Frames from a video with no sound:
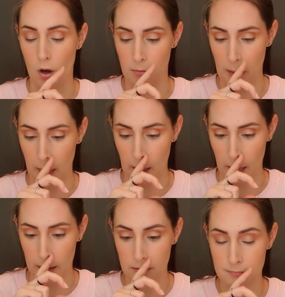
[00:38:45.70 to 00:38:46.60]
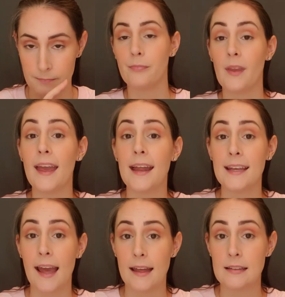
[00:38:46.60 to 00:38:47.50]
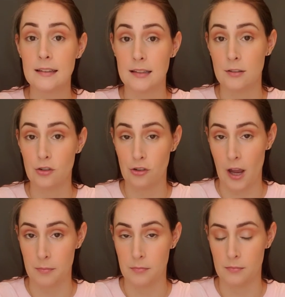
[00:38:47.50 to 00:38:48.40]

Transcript: blah, blah, blah. and he ends this chap.